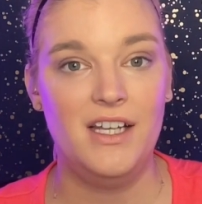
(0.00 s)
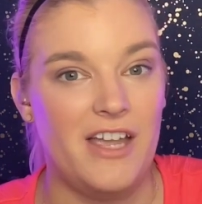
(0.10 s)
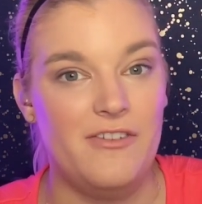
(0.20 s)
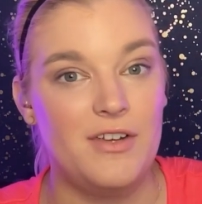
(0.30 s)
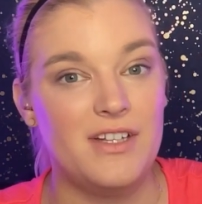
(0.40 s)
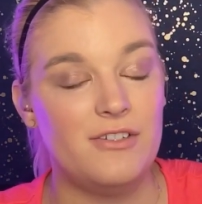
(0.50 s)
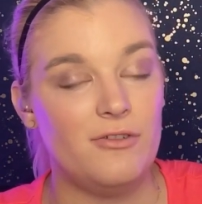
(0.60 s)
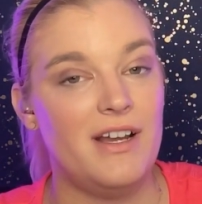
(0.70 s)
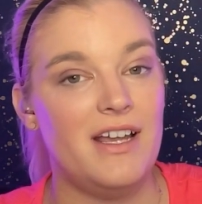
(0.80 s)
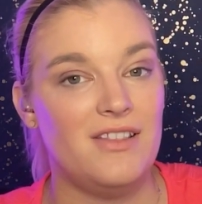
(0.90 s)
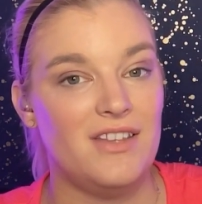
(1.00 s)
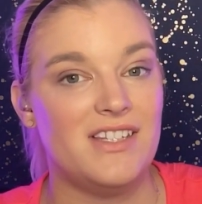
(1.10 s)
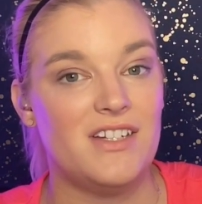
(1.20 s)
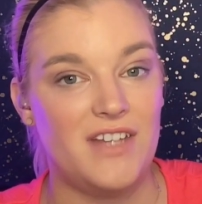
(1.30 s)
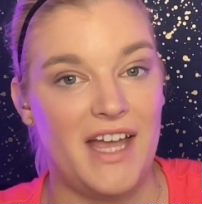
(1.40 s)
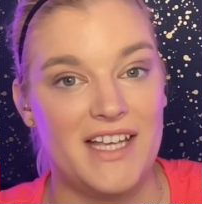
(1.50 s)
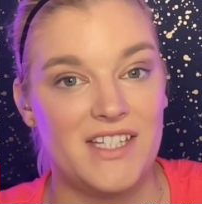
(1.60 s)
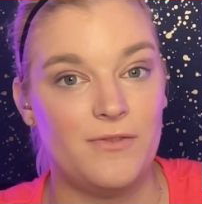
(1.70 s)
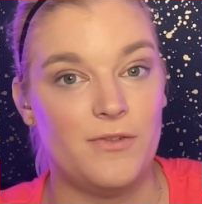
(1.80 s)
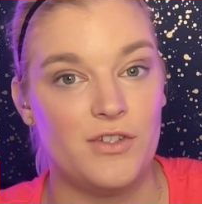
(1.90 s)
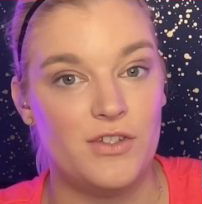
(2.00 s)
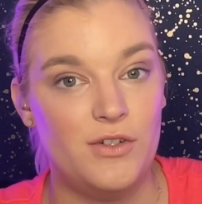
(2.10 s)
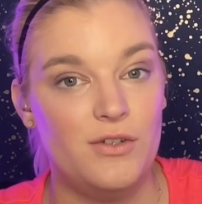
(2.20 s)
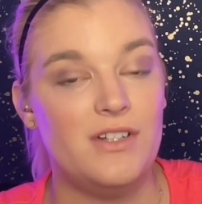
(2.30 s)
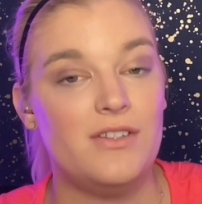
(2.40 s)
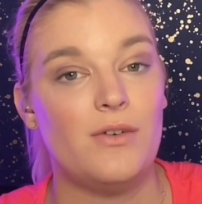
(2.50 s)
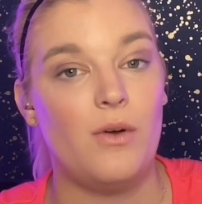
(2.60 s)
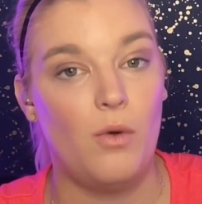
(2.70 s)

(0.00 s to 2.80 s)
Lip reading: And if you can create a list of tasks for students